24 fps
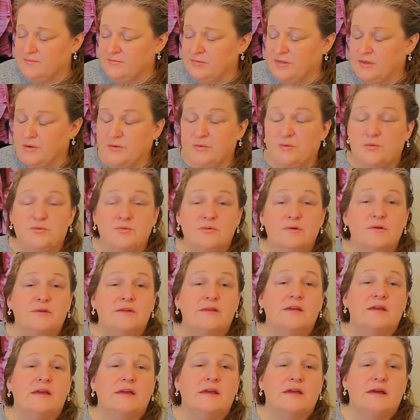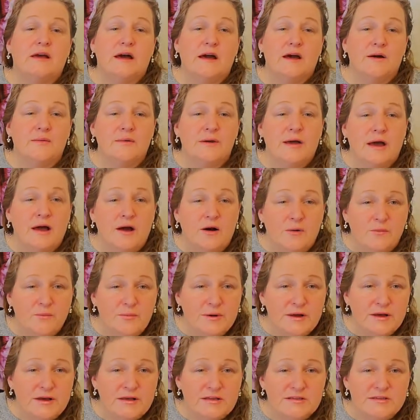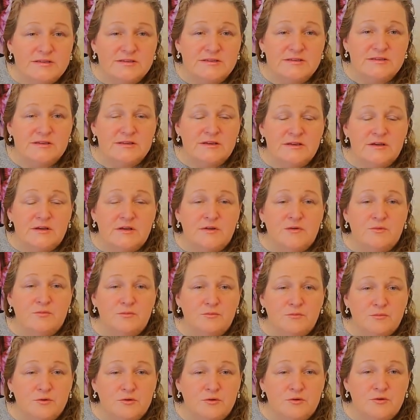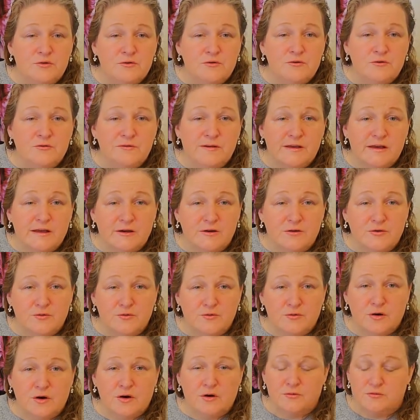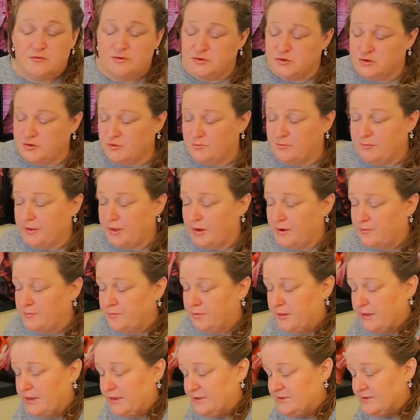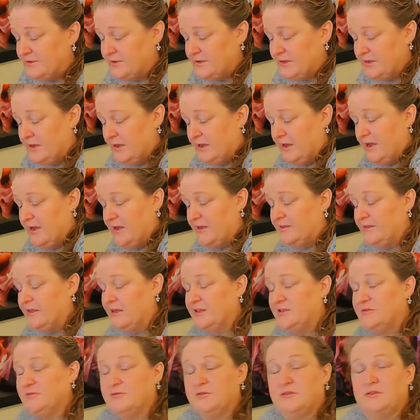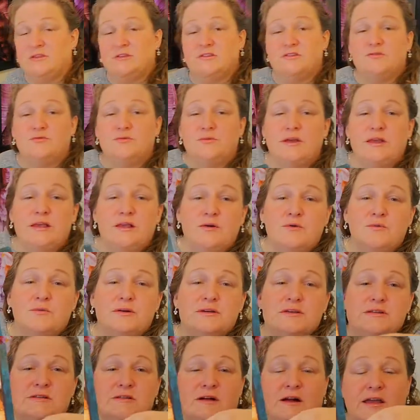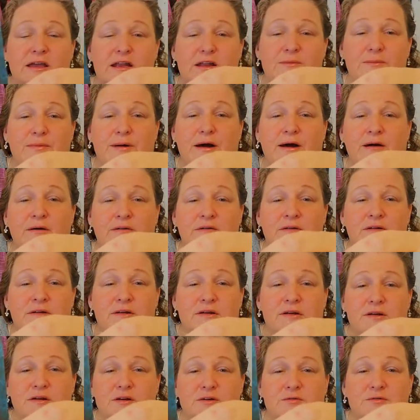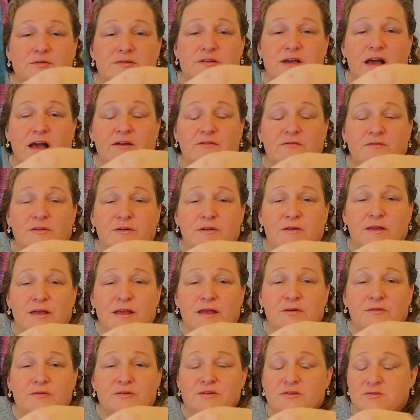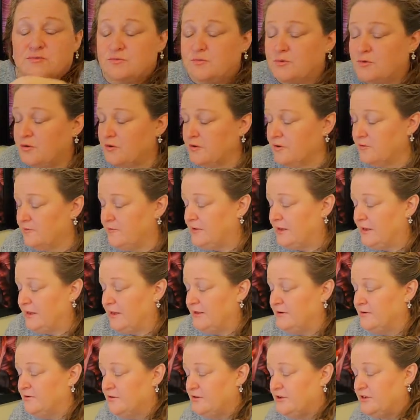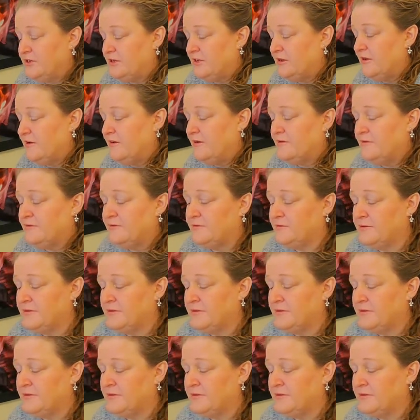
that will really help us move and grow to a better place. And that's what this wheel was talking about. I felt like it was more of an energy of